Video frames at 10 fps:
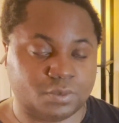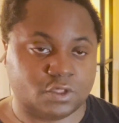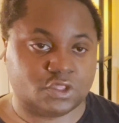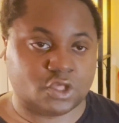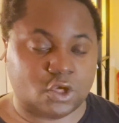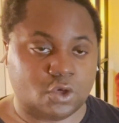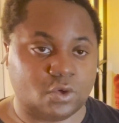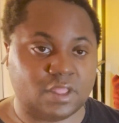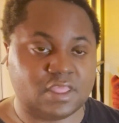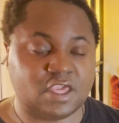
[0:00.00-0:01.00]

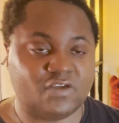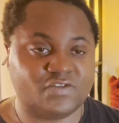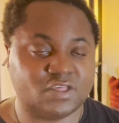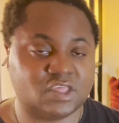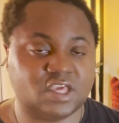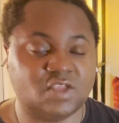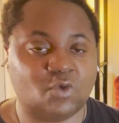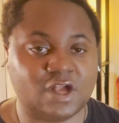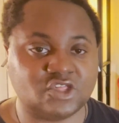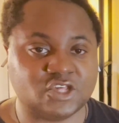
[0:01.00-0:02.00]
So thank you for listening and
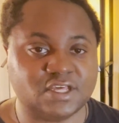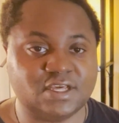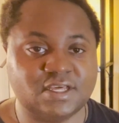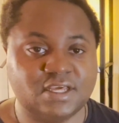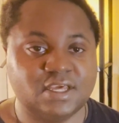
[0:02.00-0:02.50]
watching.